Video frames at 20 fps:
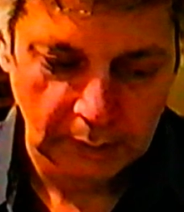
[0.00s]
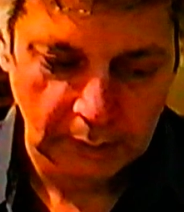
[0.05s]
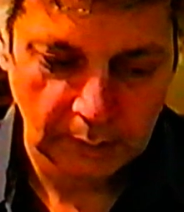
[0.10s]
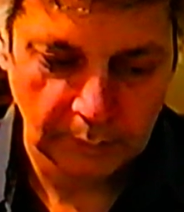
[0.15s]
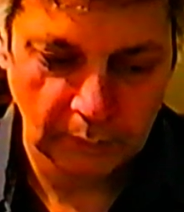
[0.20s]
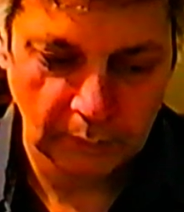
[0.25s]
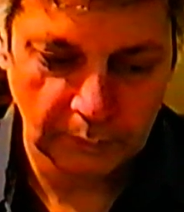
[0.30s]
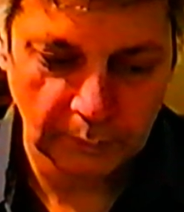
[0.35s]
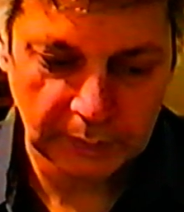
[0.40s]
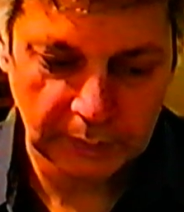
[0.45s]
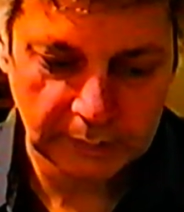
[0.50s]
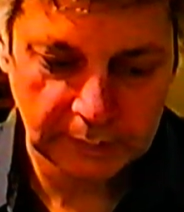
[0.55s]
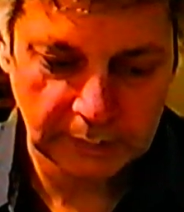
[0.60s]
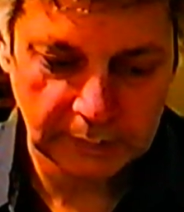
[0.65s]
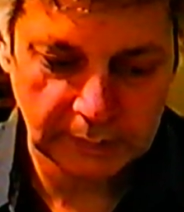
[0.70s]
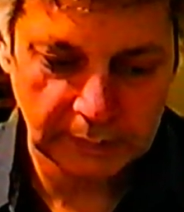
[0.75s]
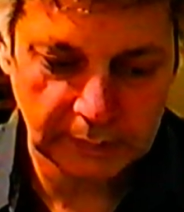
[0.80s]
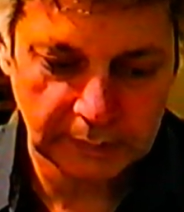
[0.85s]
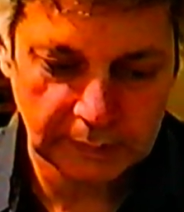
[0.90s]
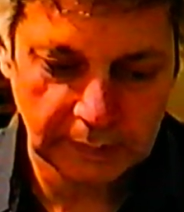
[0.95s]
Number
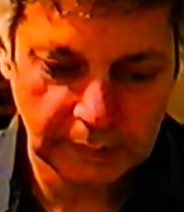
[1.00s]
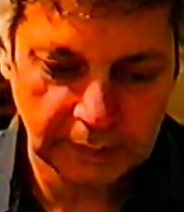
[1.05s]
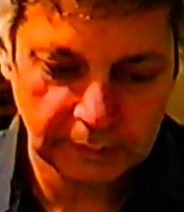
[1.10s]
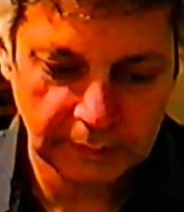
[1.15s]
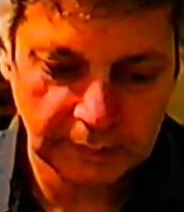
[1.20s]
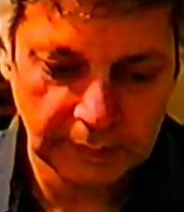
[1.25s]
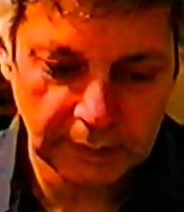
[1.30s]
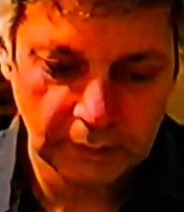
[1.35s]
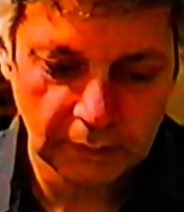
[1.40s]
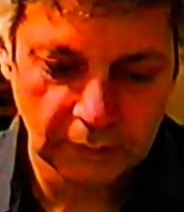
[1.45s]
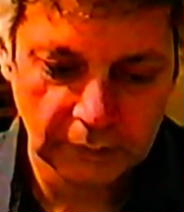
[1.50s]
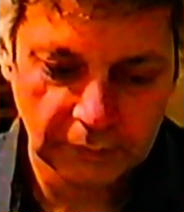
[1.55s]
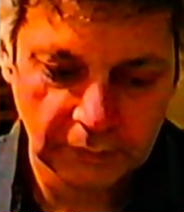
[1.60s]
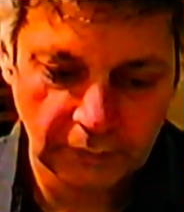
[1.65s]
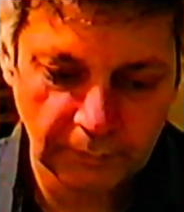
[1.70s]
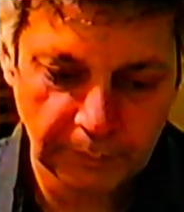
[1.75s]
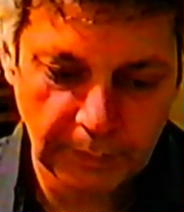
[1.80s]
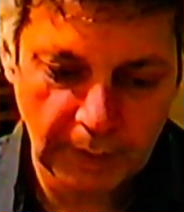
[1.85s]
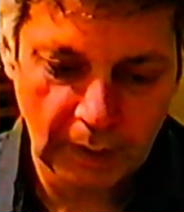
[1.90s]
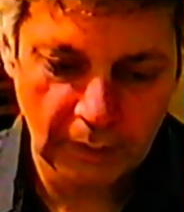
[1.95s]
166. Leaders
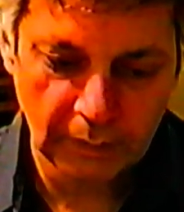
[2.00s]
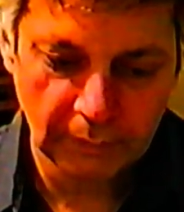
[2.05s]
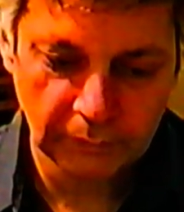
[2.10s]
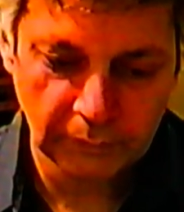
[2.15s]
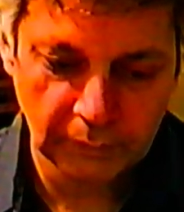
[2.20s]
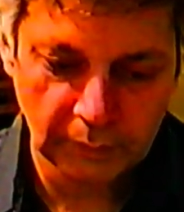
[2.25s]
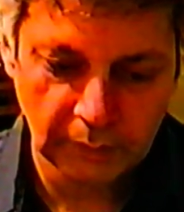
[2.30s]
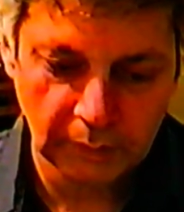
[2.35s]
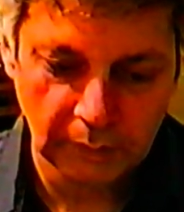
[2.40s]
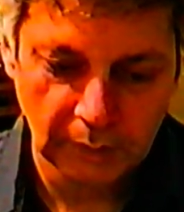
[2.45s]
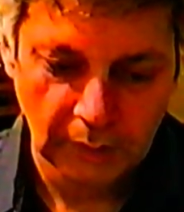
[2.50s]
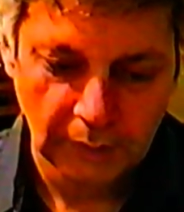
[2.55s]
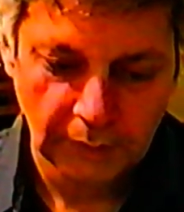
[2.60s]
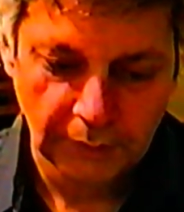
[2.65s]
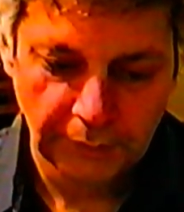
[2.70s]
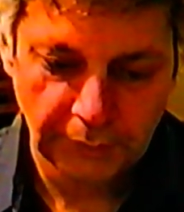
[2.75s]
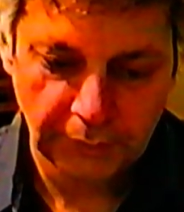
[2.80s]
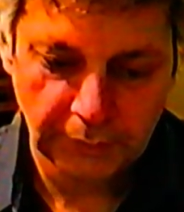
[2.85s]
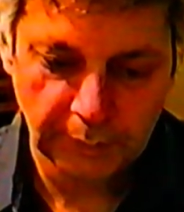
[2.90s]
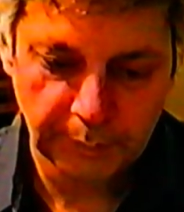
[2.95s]
of powerful
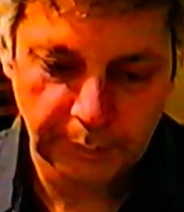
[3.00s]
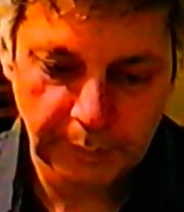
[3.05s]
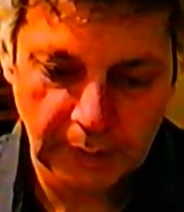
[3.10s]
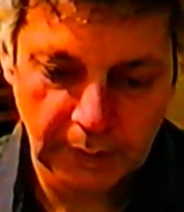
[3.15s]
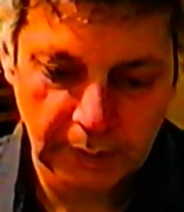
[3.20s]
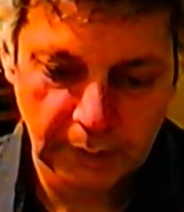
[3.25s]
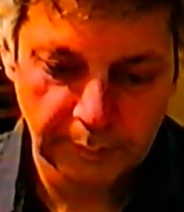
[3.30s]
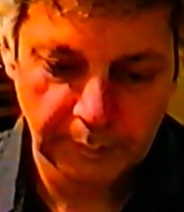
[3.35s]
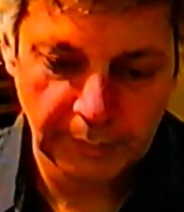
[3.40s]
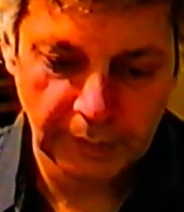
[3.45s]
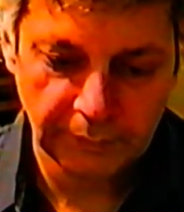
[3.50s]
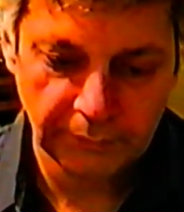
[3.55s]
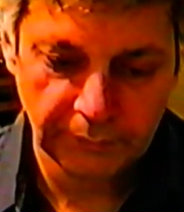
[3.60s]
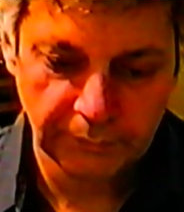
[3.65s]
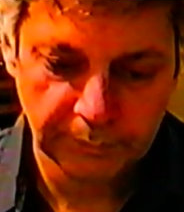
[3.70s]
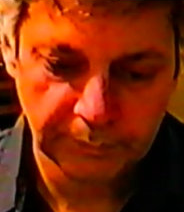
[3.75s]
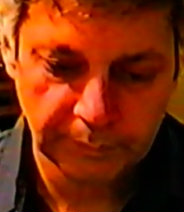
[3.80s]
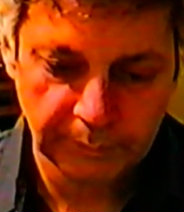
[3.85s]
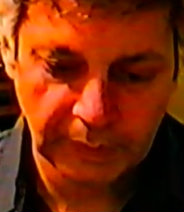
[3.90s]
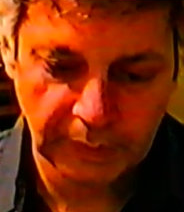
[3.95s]
third party may
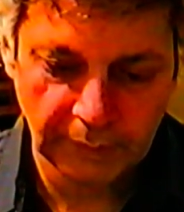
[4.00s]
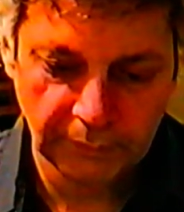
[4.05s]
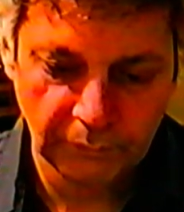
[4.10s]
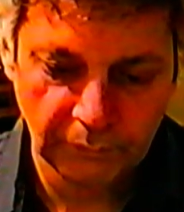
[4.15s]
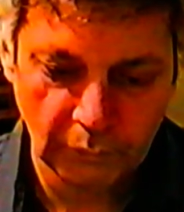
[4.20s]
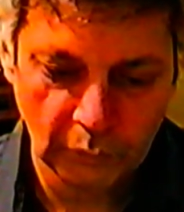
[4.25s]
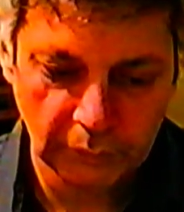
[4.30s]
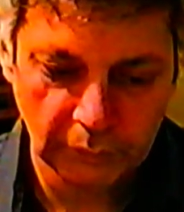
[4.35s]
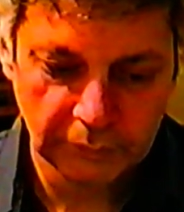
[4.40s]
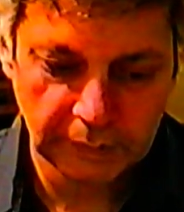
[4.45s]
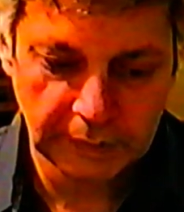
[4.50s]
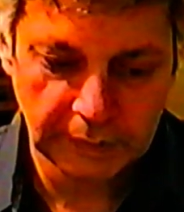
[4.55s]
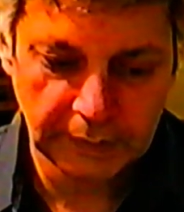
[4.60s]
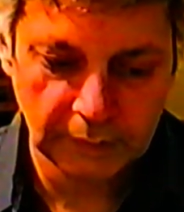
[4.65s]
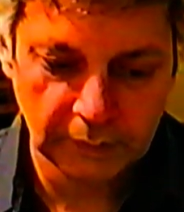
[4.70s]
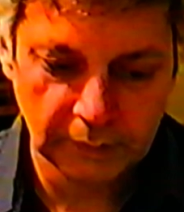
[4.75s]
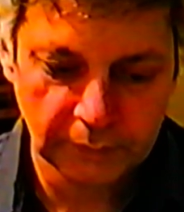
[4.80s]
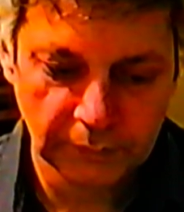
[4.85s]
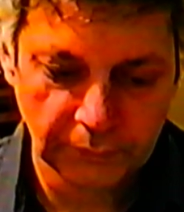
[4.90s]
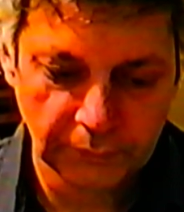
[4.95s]
may force
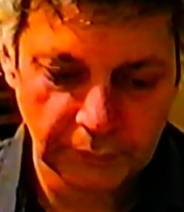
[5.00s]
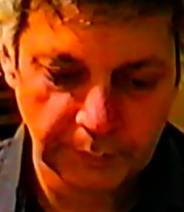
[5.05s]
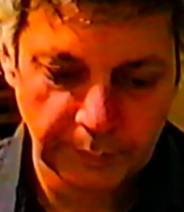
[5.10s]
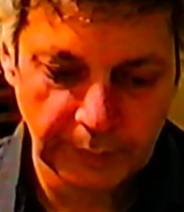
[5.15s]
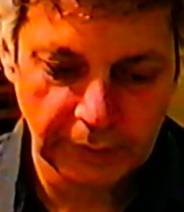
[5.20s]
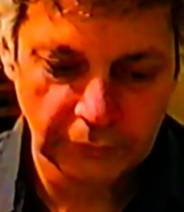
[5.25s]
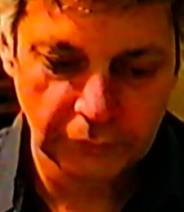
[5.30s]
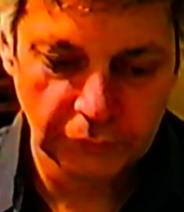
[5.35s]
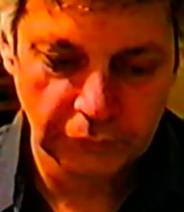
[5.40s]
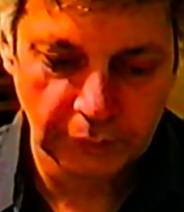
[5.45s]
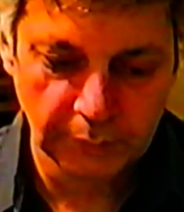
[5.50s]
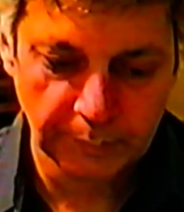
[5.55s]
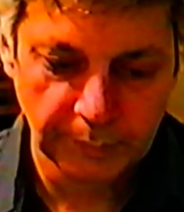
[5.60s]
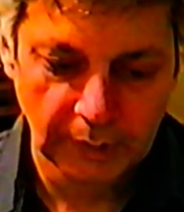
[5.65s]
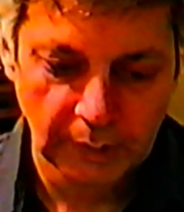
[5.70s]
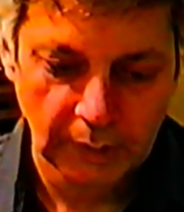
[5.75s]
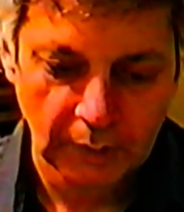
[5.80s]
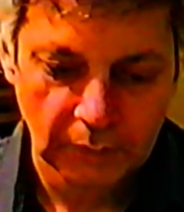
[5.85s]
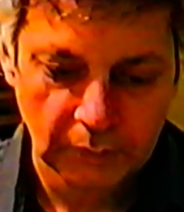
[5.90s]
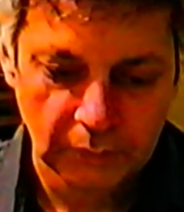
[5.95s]
leaders of spaceship
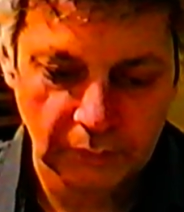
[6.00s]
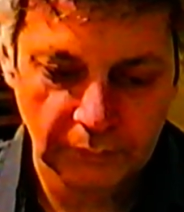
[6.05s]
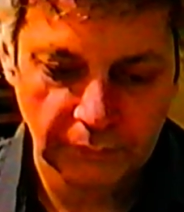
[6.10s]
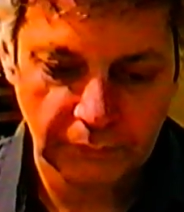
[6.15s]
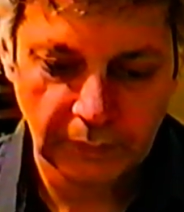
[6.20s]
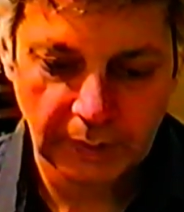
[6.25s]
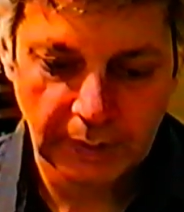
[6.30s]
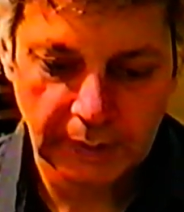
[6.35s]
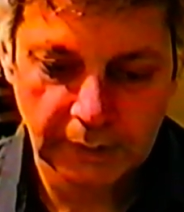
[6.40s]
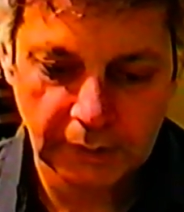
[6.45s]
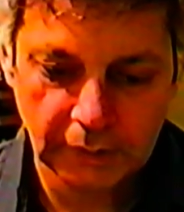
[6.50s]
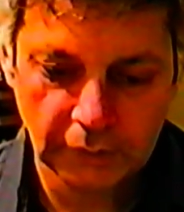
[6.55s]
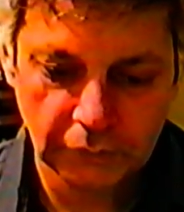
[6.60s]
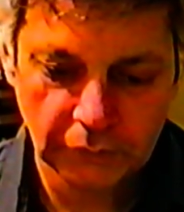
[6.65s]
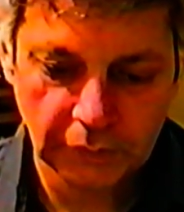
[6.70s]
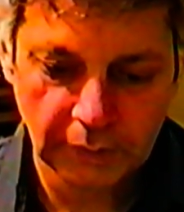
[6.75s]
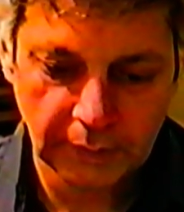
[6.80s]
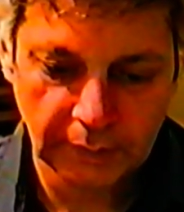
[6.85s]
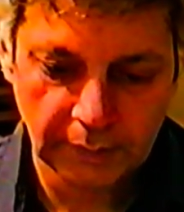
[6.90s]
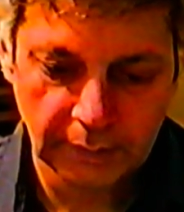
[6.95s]
to fight
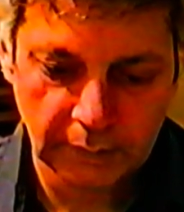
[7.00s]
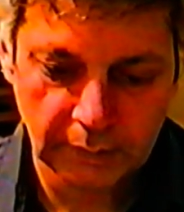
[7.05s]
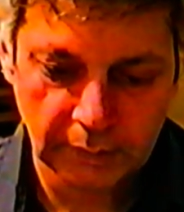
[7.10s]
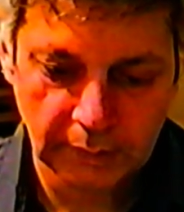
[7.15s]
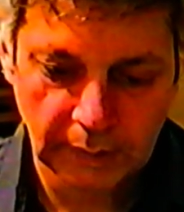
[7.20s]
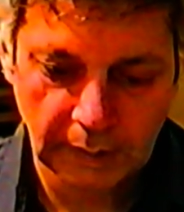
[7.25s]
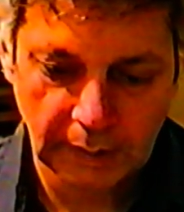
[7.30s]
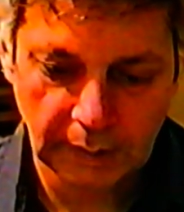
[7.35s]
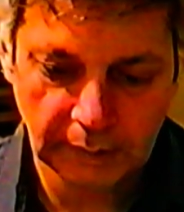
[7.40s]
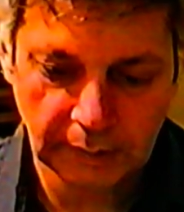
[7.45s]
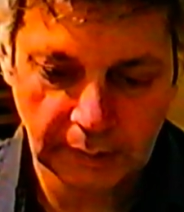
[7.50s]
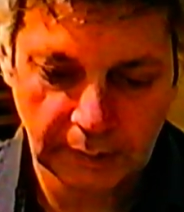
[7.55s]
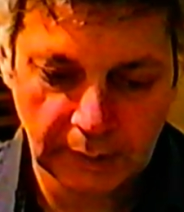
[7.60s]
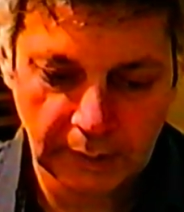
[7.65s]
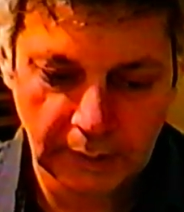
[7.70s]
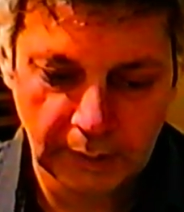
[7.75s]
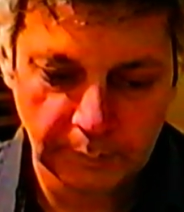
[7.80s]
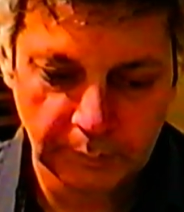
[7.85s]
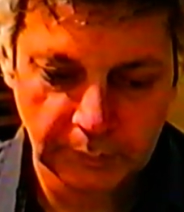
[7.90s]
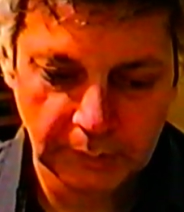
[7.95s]
each other and
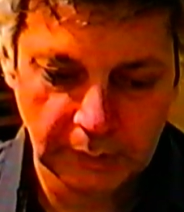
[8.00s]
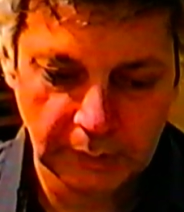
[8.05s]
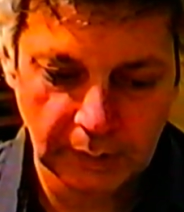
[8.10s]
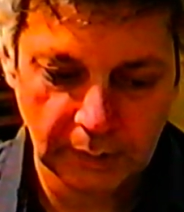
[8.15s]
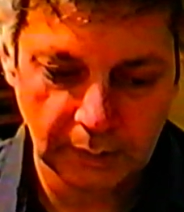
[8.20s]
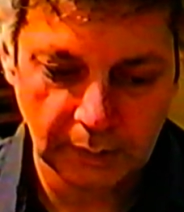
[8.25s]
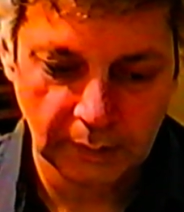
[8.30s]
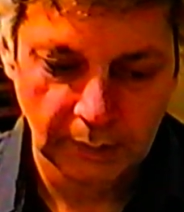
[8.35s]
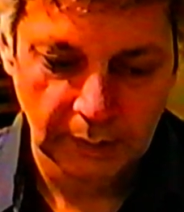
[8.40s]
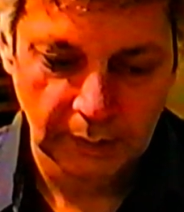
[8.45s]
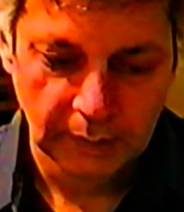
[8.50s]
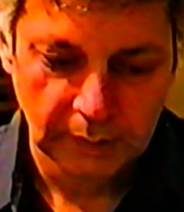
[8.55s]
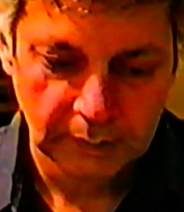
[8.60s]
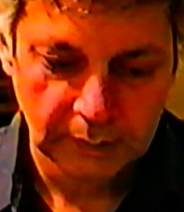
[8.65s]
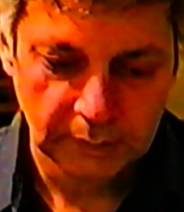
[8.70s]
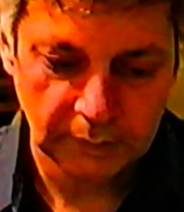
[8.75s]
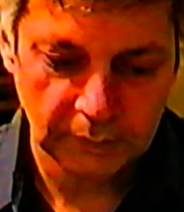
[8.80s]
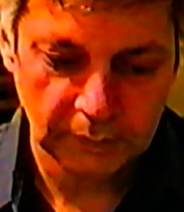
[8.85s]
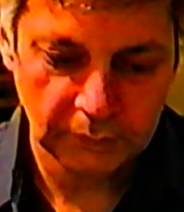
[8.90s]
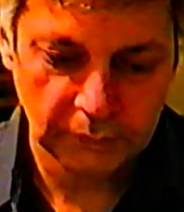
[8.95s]
claim they'll
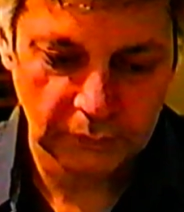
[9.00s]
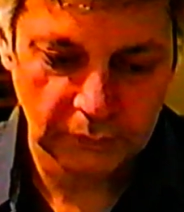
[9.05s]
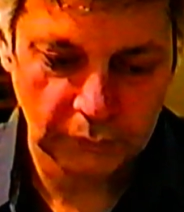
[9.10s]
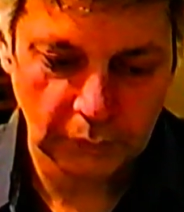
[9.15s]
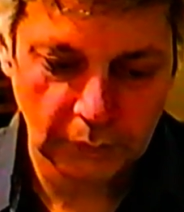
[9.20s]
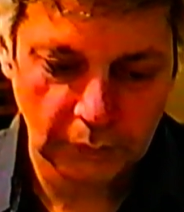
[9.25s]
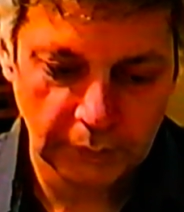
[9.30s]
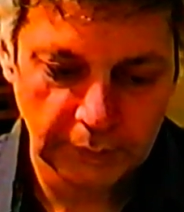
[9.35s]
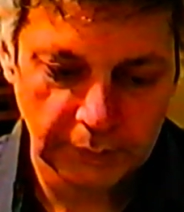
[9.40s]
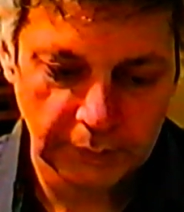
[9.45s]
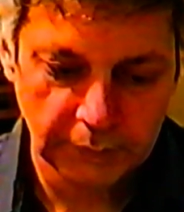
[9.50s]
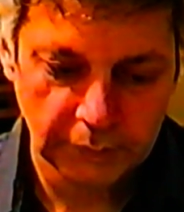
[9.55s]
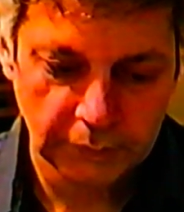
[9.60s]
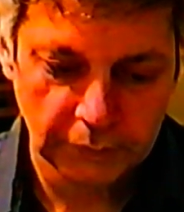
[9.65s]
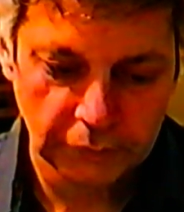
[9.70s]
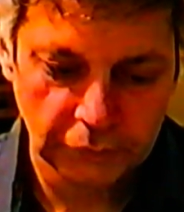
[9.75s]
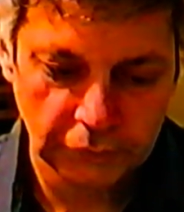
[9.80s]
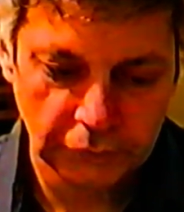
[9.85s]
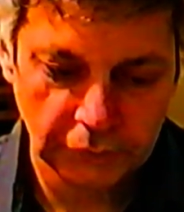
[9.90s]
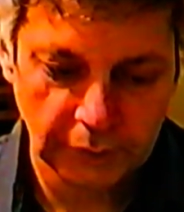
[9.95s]
destroy
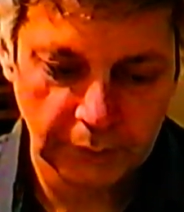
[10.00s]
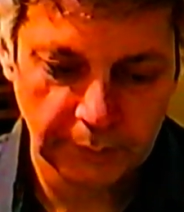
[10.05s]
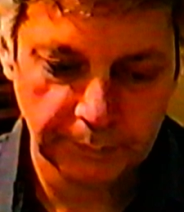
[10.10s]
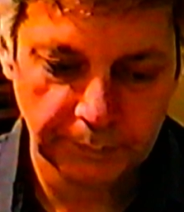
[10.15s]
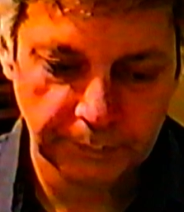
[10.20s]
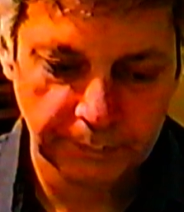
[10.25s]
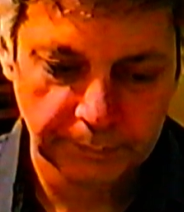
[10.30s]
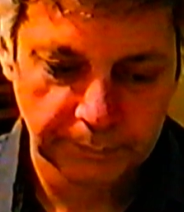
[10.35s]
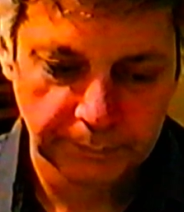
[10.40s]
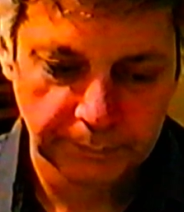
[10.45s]
ship